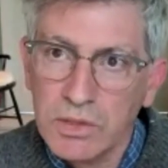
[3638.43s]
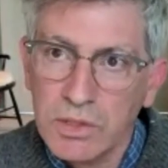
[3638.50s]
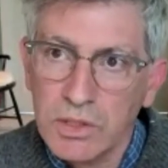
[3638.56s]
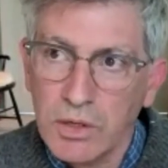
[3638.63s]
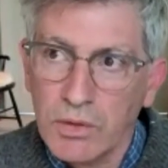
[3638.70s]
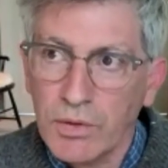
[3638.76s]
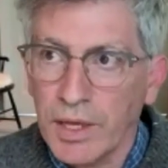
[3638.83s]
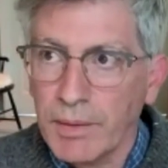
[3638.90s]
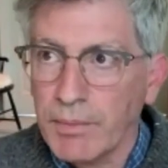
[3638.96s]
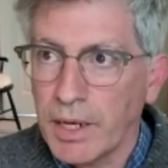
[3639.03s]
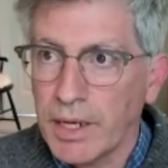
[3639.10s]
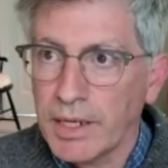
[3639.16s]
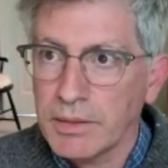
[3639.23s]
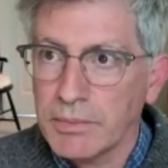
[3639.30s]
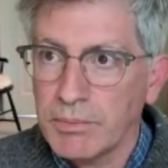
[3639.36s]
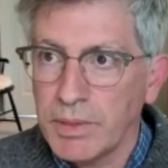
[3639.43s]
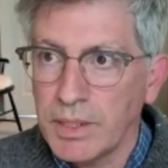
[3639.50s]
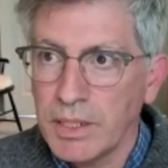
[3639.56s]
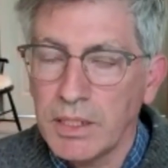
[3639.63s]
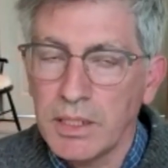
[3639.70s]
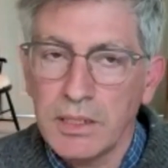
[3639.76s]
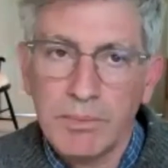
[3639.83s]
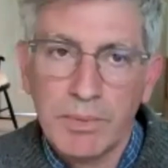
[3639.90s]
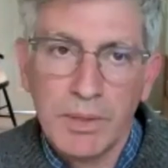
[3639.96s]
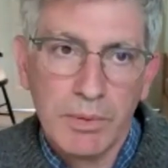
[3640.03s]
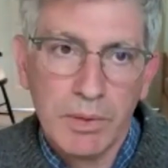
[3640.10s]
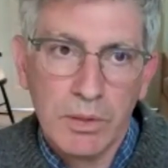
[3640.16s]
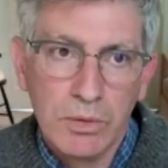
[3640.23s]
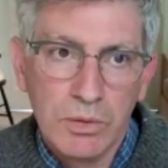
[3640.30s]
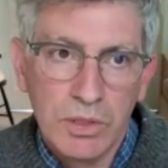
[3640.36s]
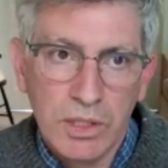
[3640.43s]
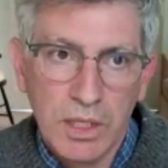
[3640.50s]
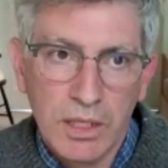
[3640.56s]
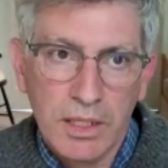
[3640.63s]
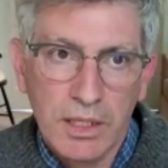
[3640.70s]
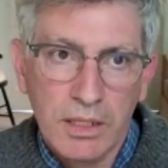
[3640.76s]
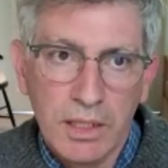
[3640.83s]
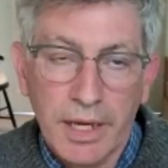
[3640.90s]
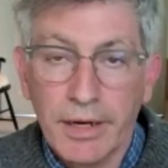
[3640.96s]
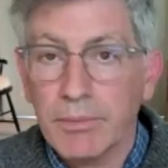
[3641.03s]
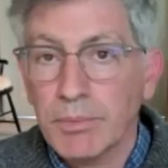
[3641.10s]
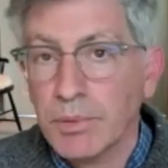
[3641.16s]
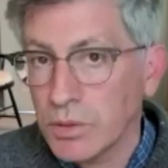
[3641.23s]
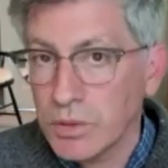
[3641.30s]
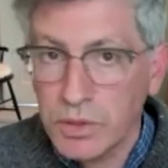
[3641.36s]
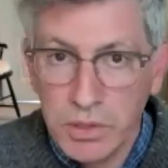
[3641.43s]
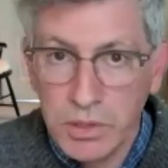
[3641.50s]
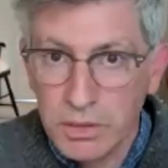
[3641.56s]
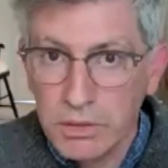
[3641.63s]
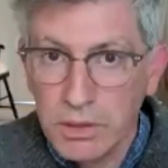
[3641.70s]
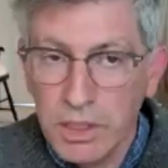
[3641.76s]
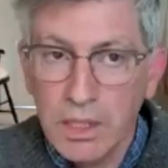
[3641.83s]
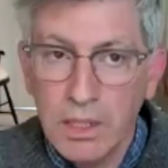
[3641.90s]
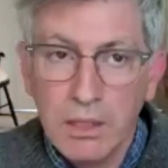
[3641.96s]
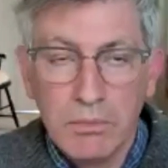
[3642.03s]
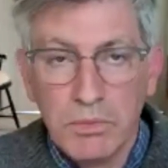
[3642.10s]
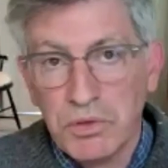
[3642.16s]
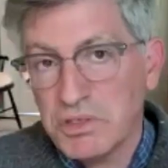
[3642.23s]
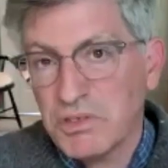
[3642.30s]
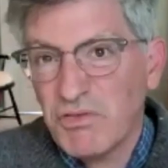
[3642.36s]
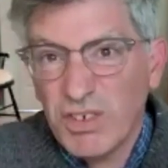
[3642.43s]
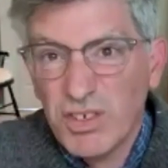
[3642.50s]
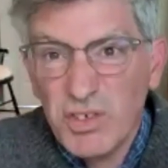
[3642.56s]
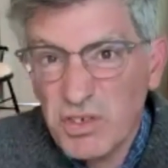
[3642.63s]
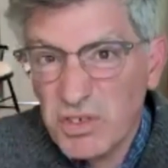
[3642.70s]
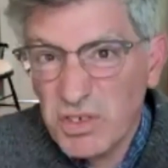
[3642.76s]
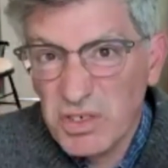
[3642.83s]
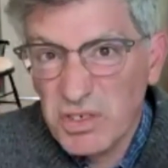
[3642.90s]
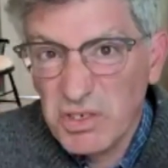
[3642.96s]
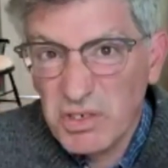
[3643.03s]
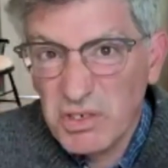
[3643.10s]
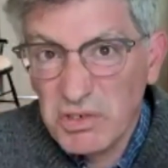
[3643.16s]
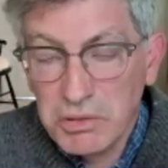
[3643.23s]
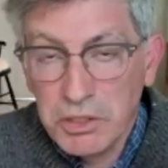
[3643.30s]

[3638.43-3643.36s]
They might be people who studied air pollution more as physicists,